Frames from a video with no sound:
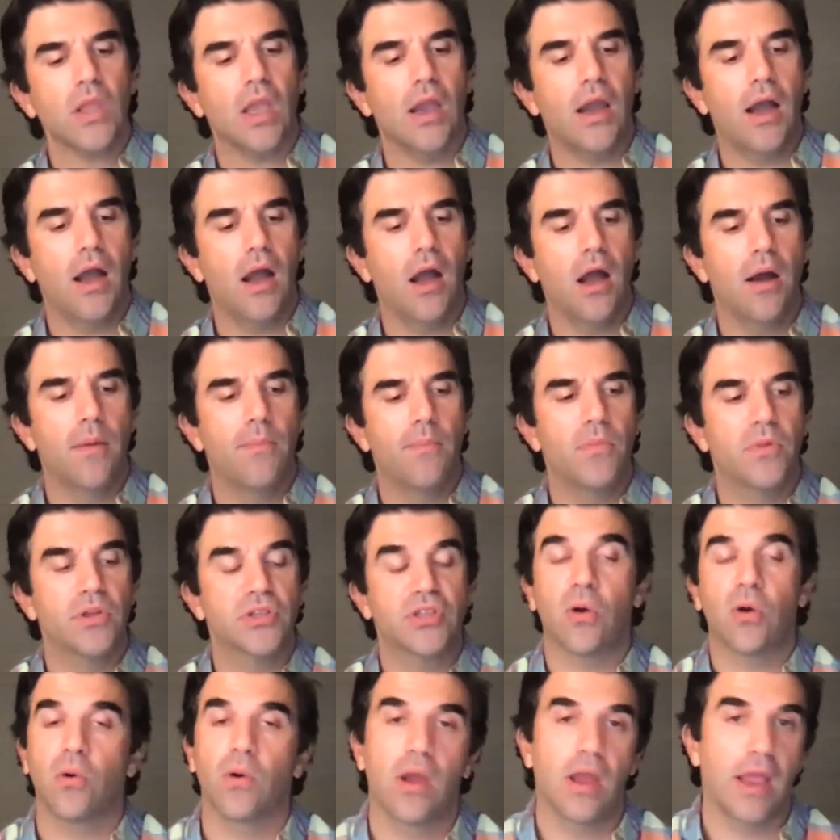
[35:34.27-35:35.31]
Um,
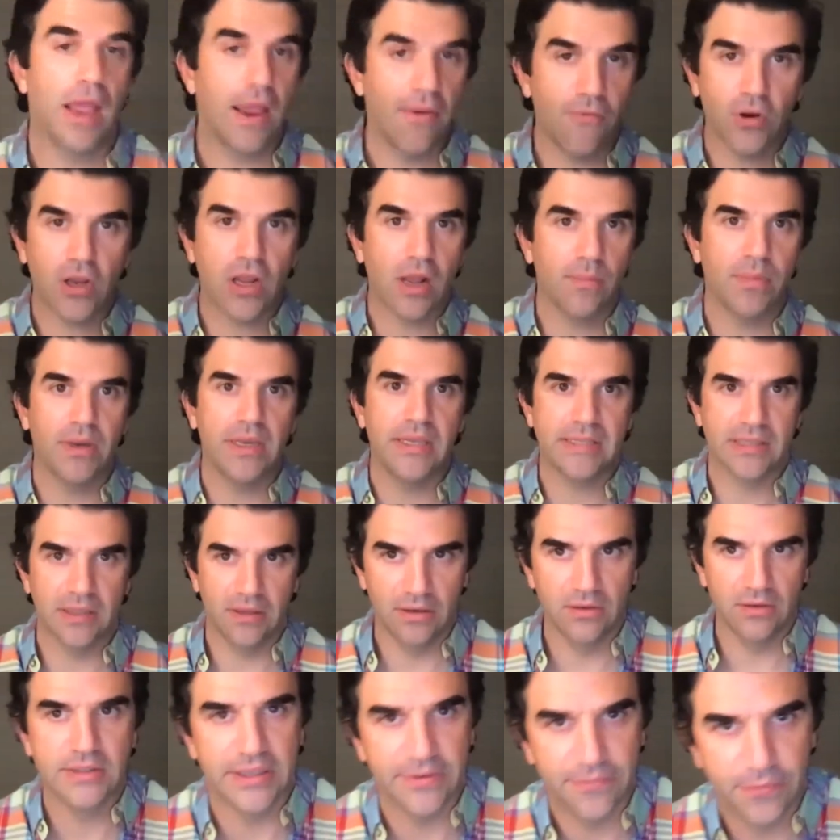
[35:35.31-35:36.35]
so every company is a
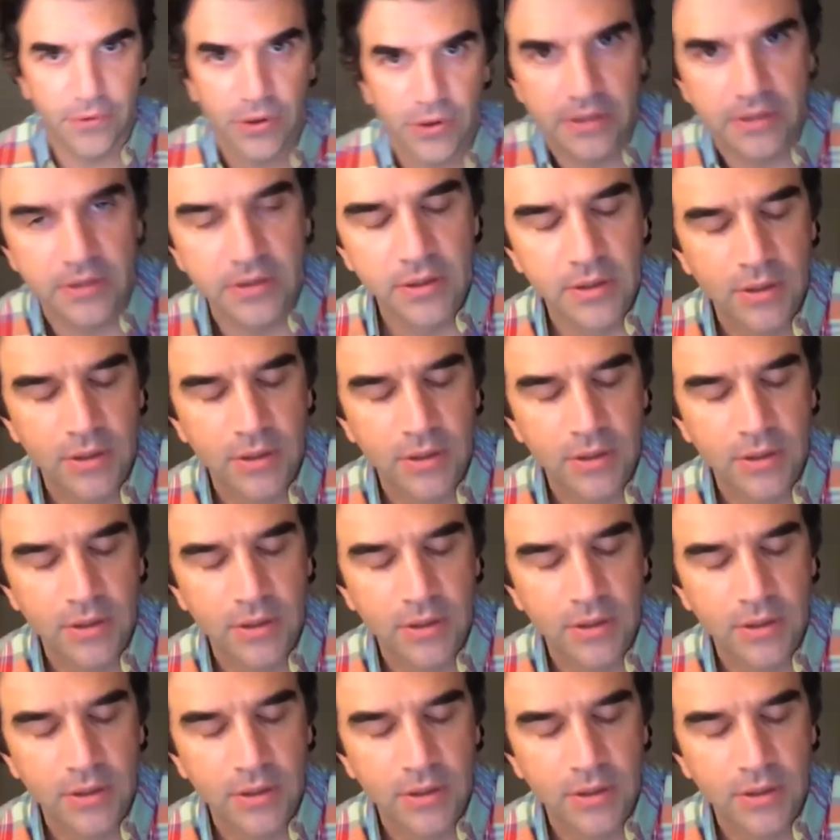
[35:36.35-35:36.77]
little different,